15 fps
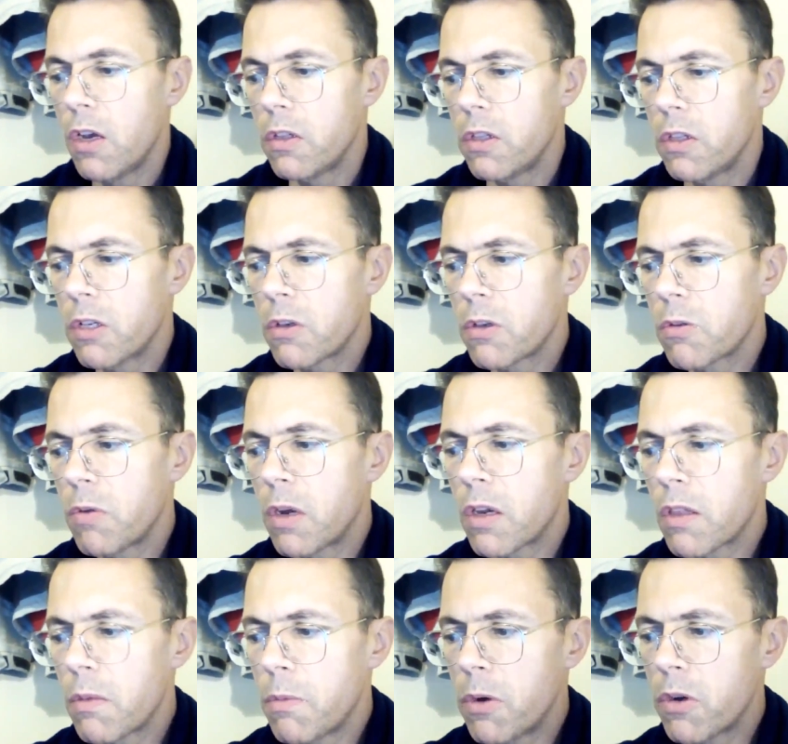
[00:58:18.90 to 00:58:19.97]
this was one of
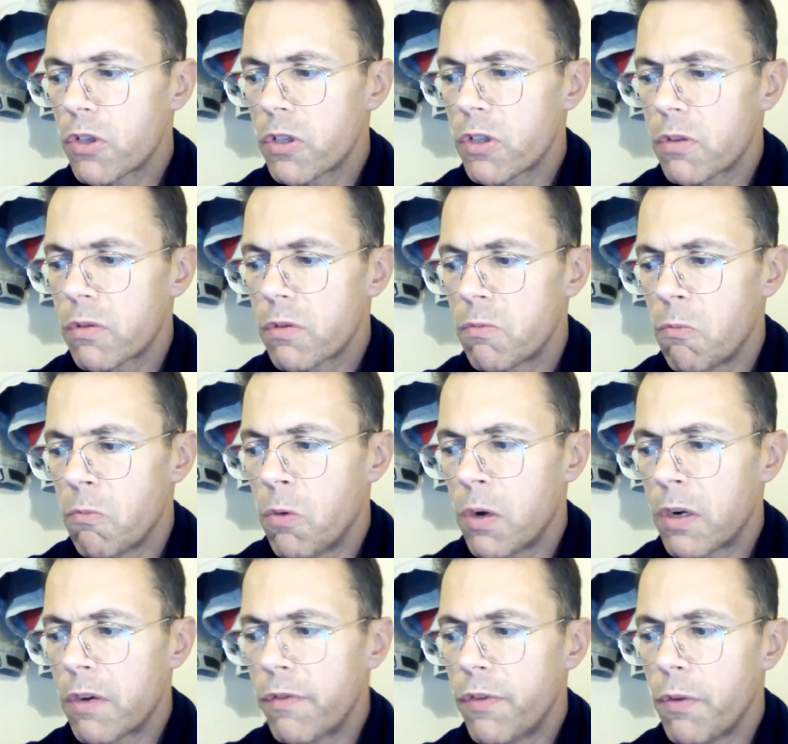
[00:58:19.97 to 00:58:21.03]
the most
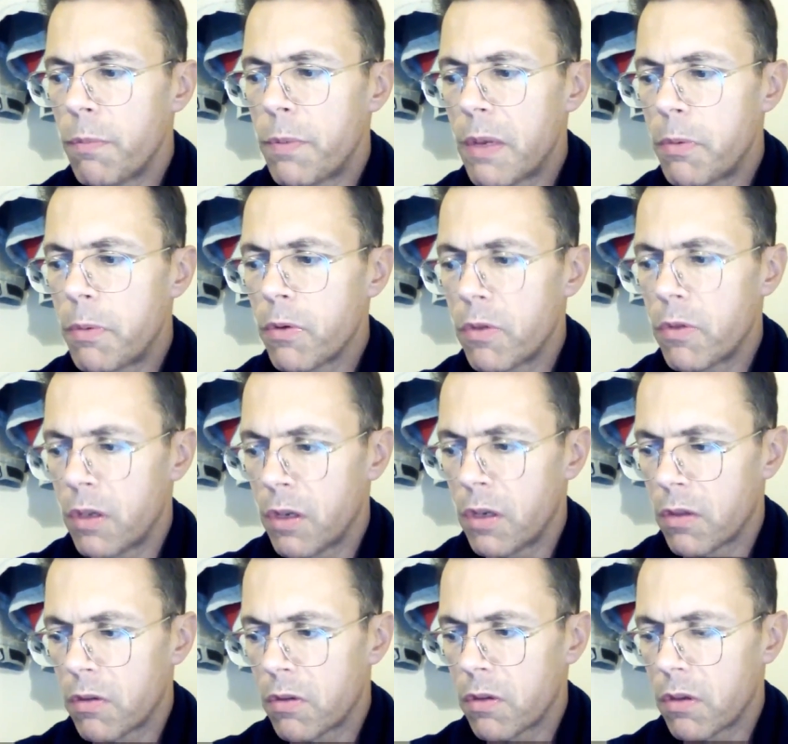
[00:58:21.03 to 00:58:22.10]
wonderful people
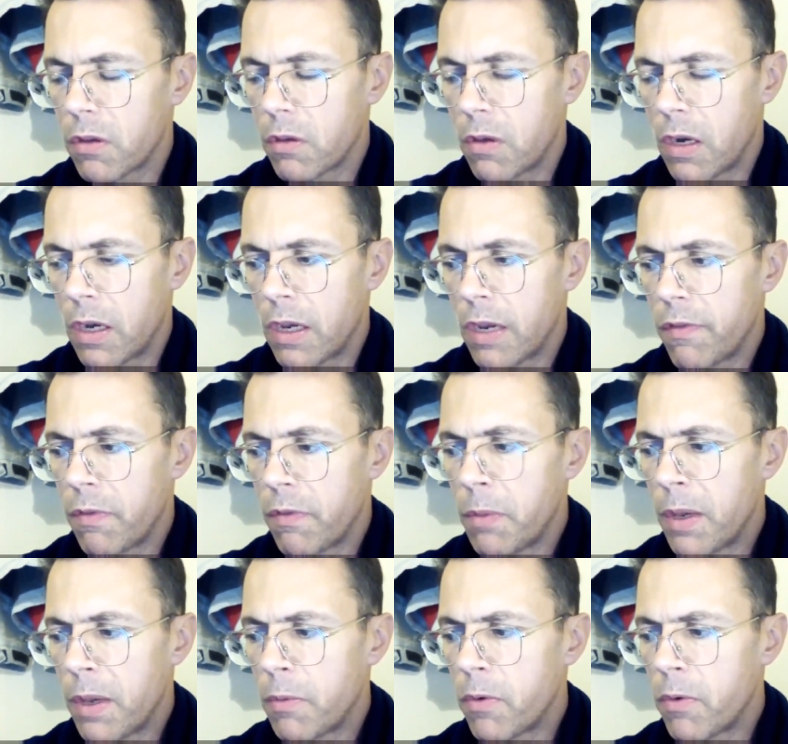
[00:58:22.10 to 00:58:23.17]
that I have a
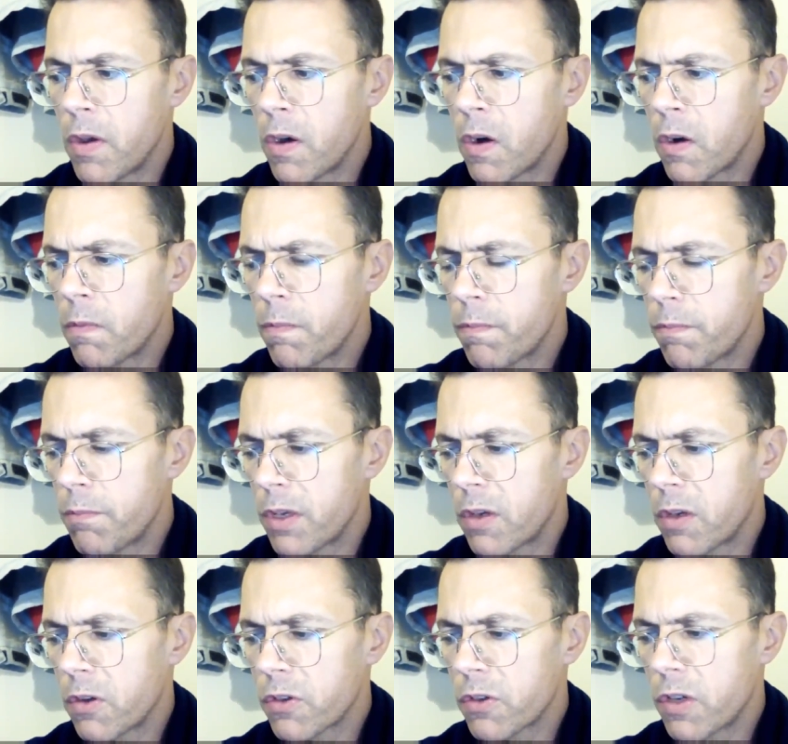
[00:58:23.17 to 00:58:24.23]
memory on,
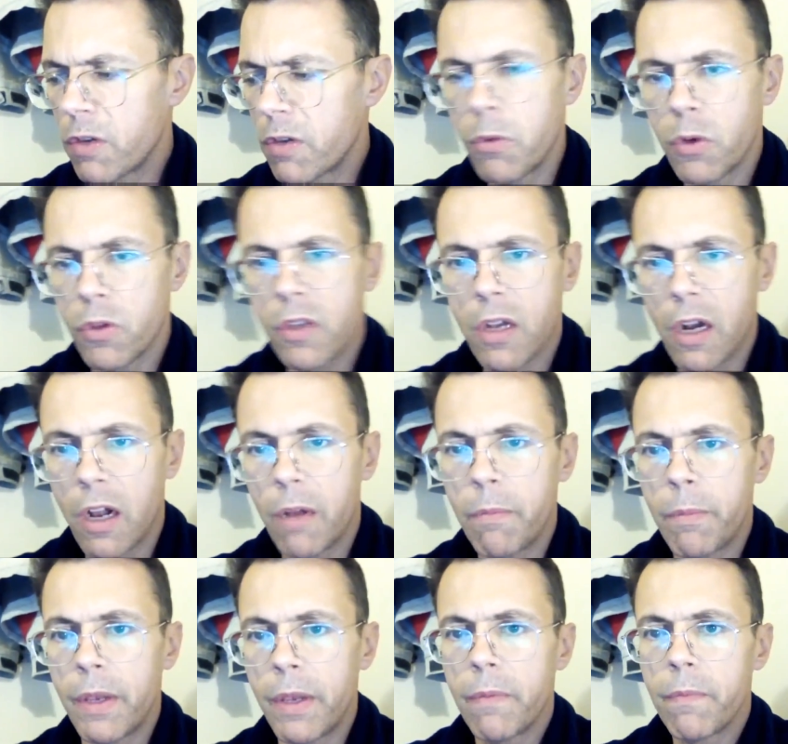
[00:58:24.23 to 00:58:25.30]
because he would con
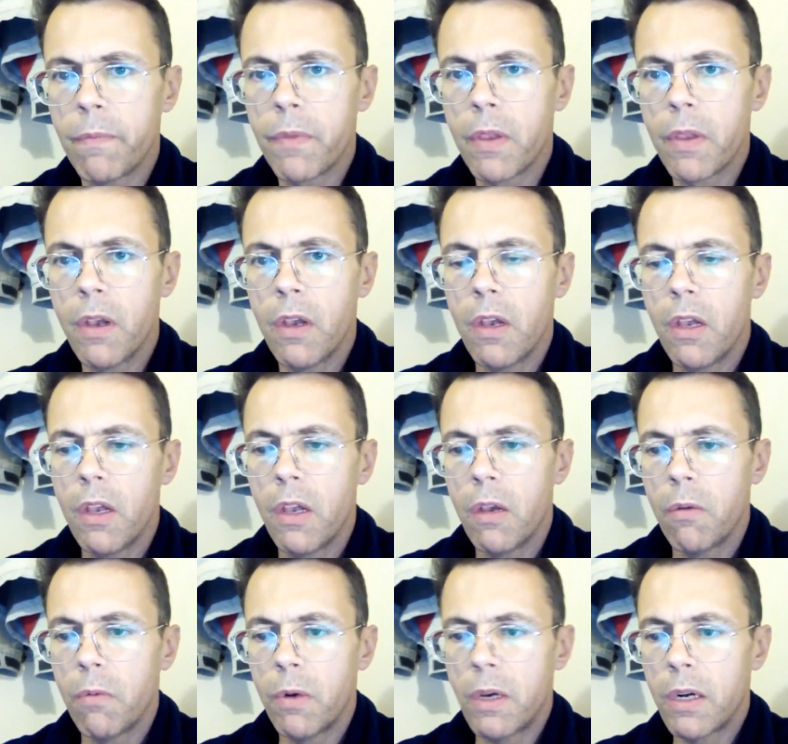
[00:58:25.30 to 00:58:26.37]
me.
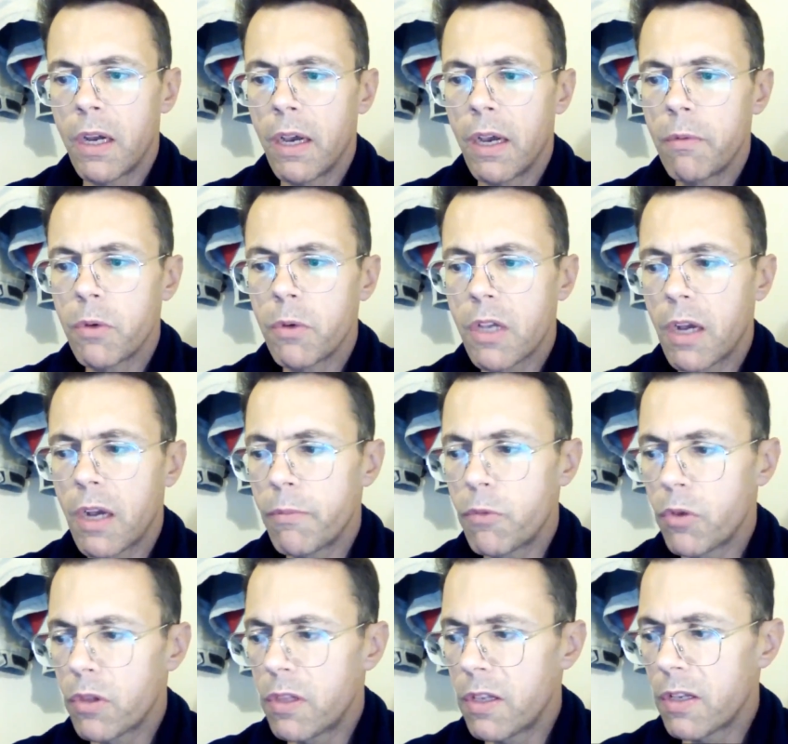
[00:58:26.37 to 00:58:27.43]
When I would come
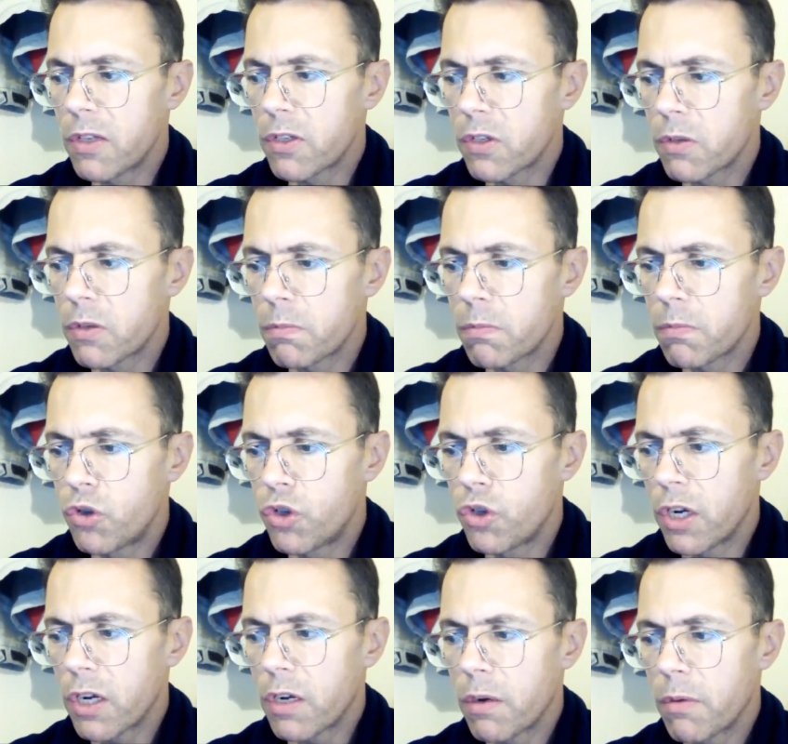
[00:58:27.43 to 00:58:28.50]
to this
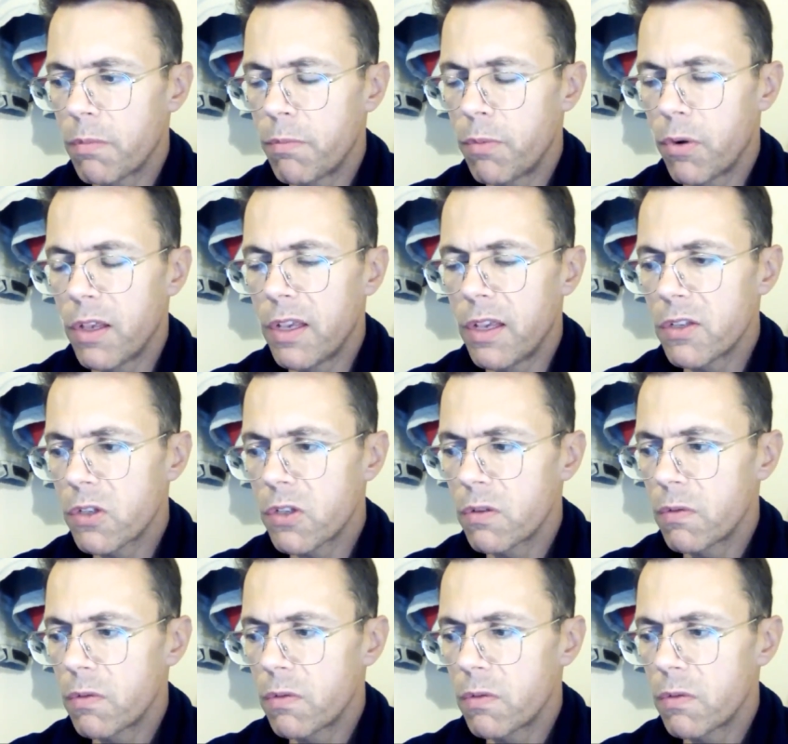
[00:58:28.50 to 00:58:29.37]
Czech police,